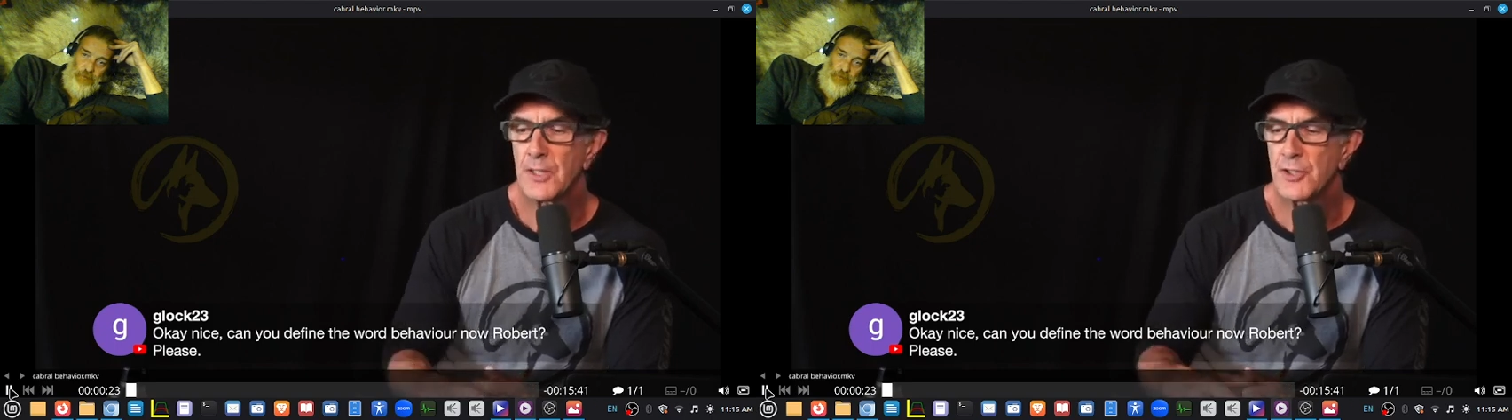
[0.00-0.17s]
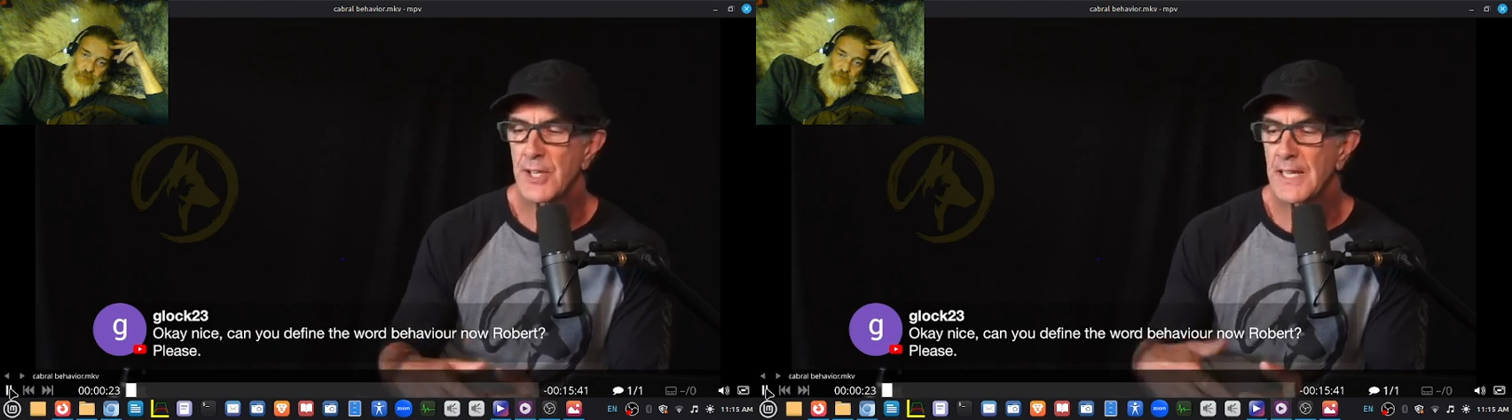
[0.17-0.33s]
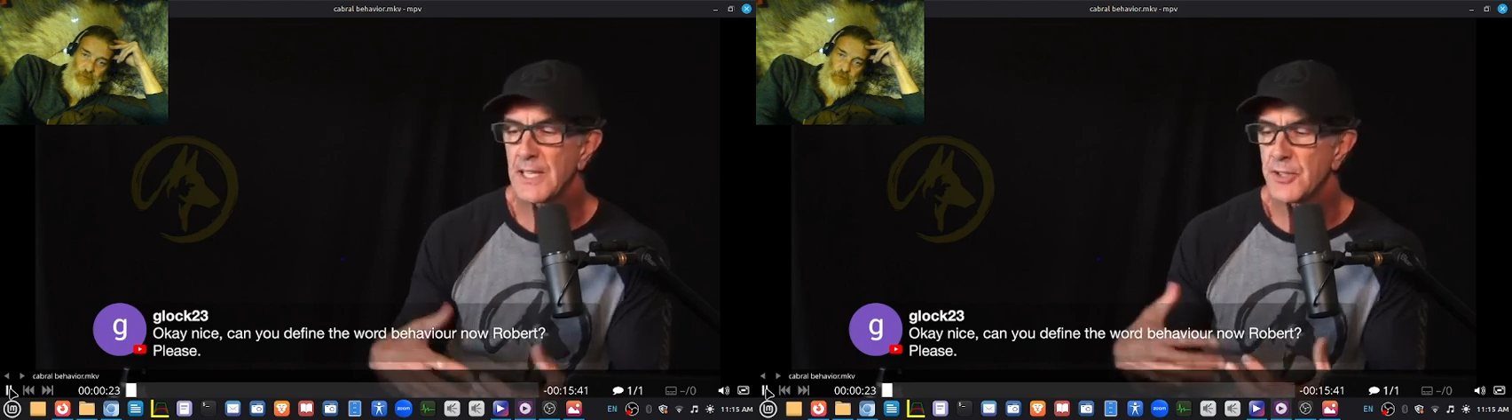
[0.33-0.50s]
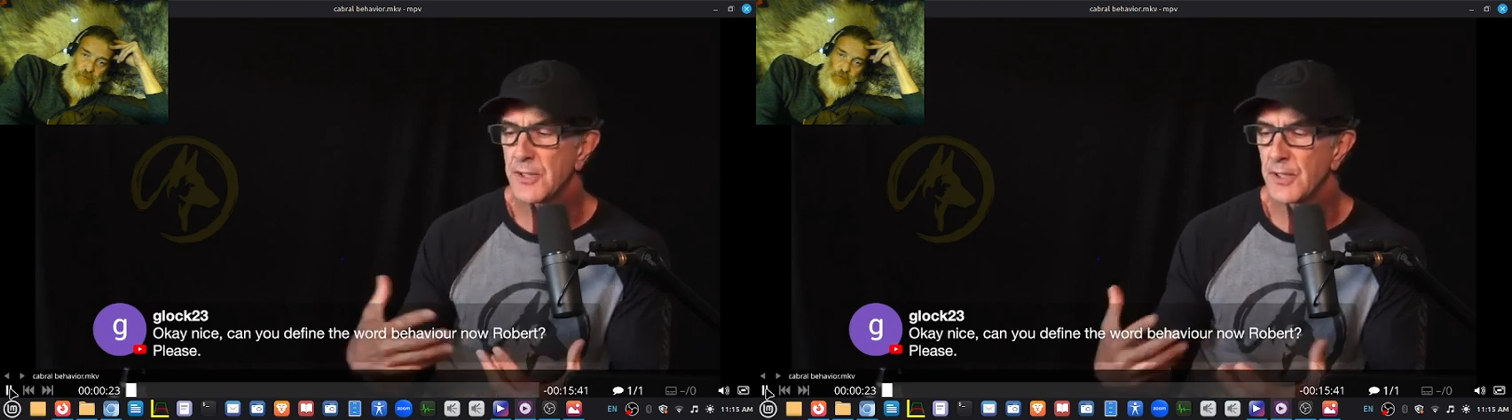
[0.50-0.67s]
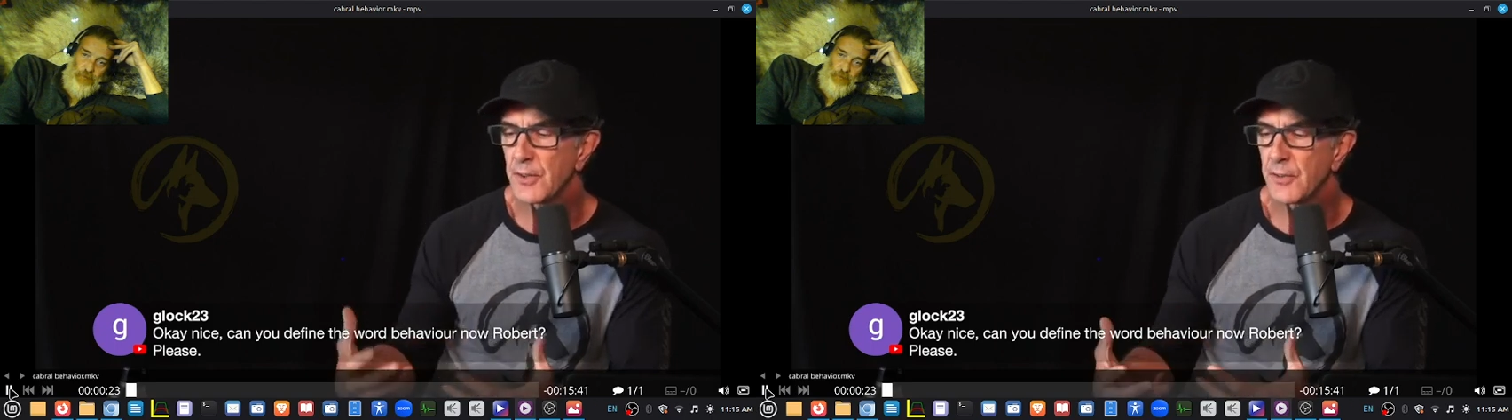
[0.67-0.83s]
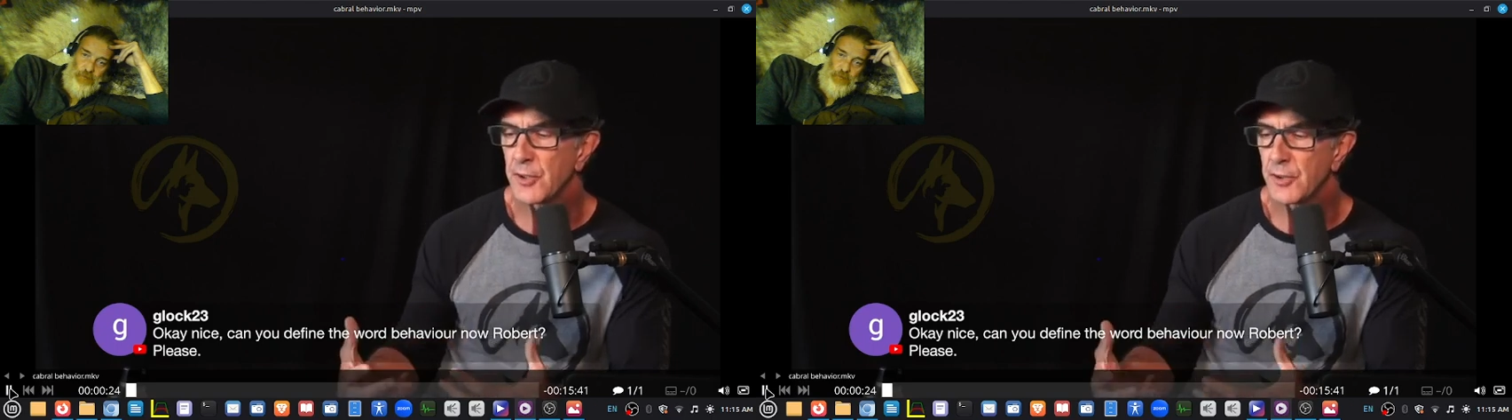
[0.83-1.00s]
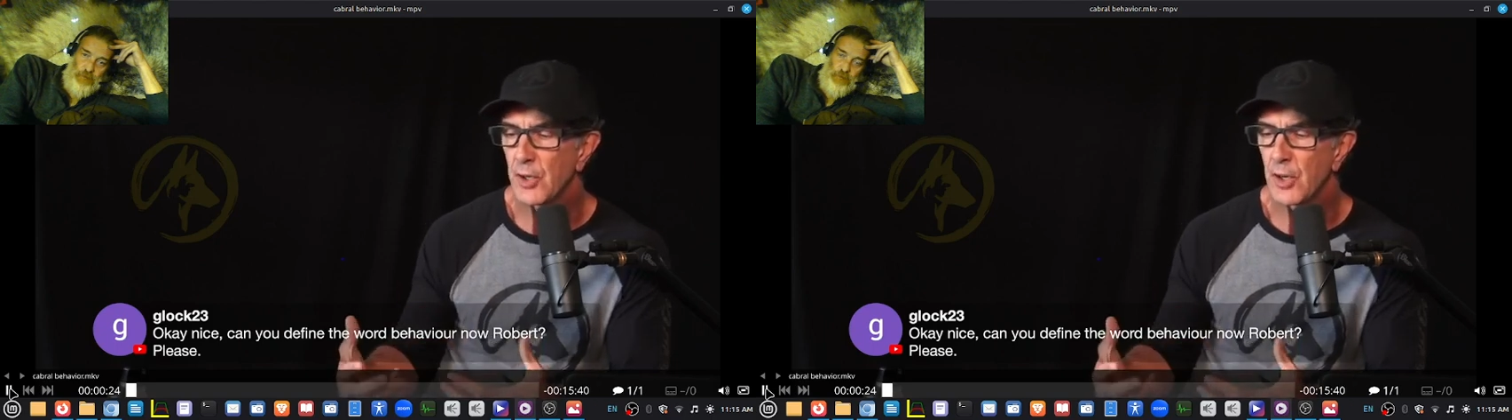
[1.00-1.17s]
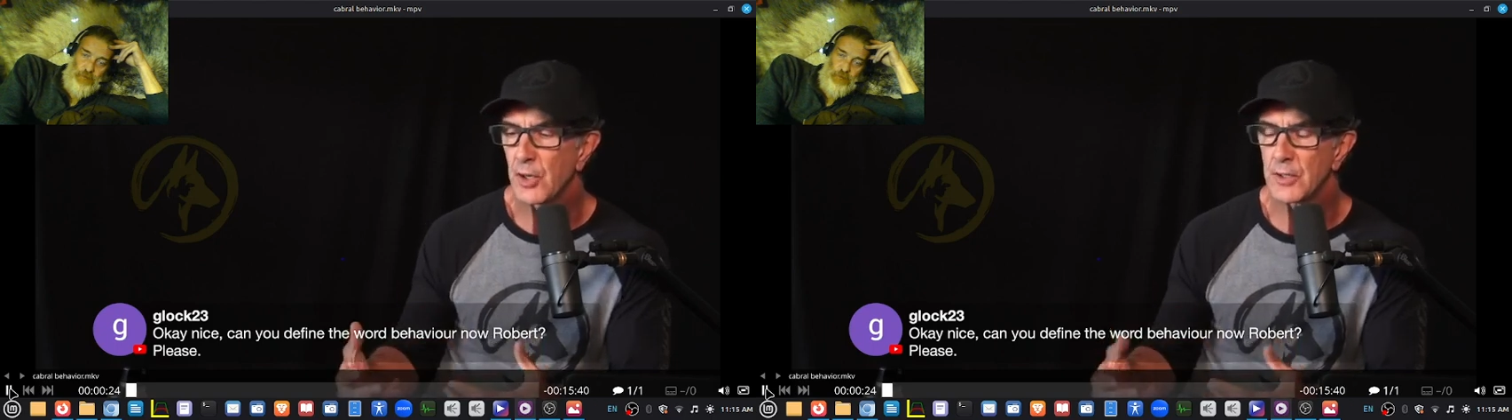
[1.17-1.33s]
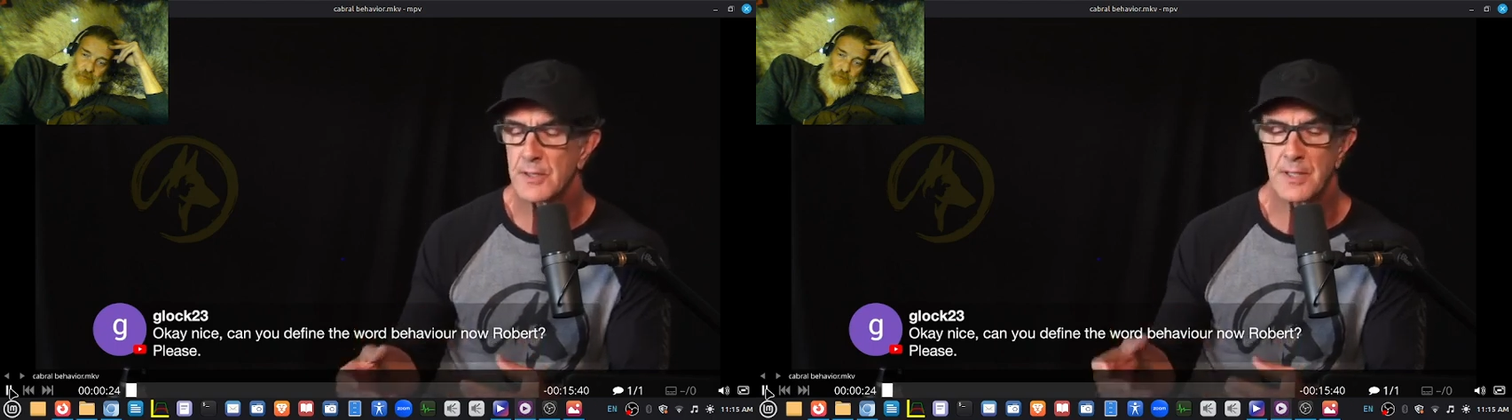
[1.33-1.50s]
changing the
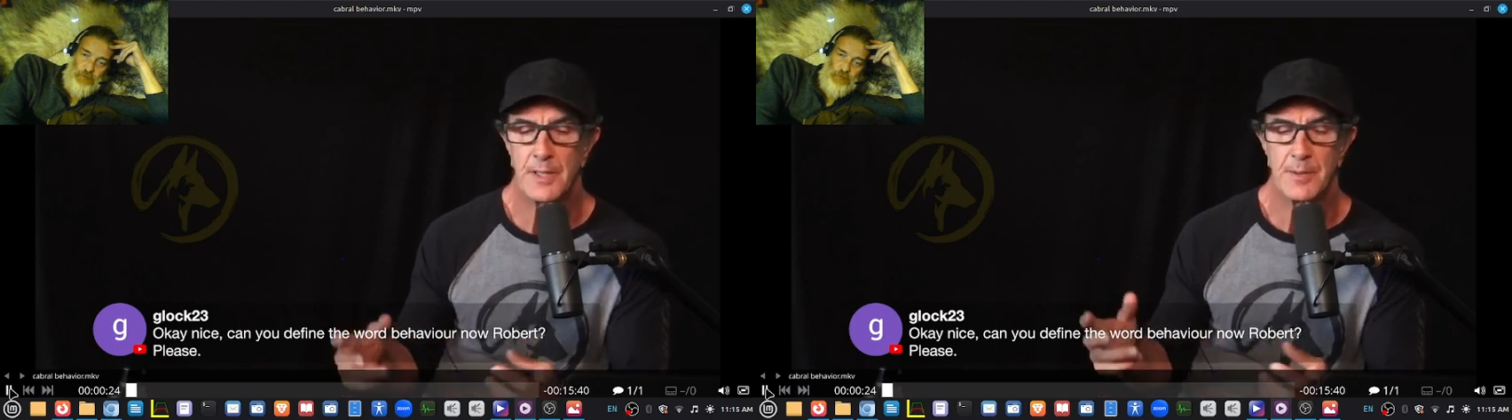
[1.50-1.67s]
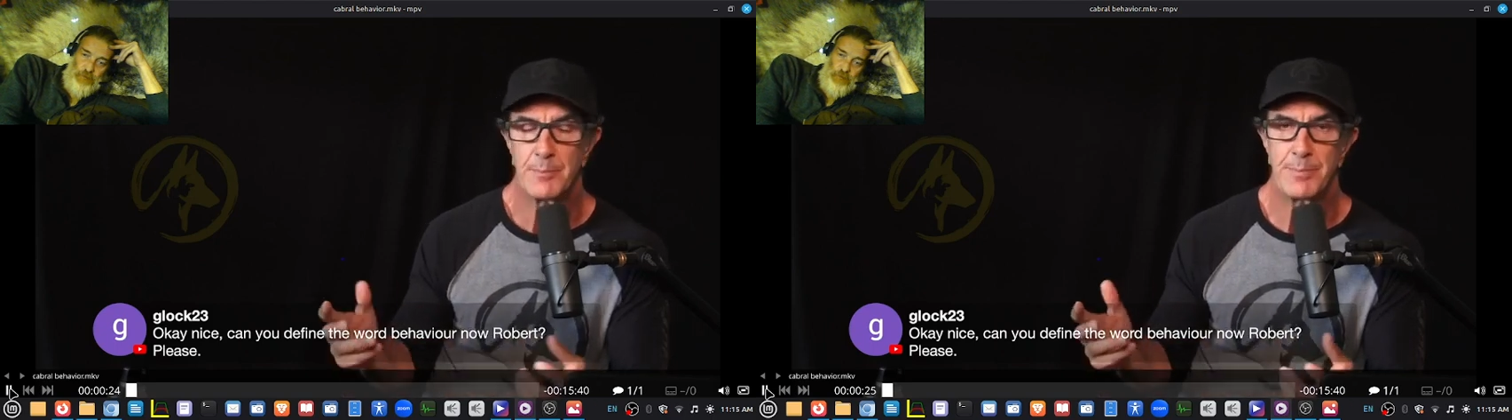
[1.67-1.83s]
dog's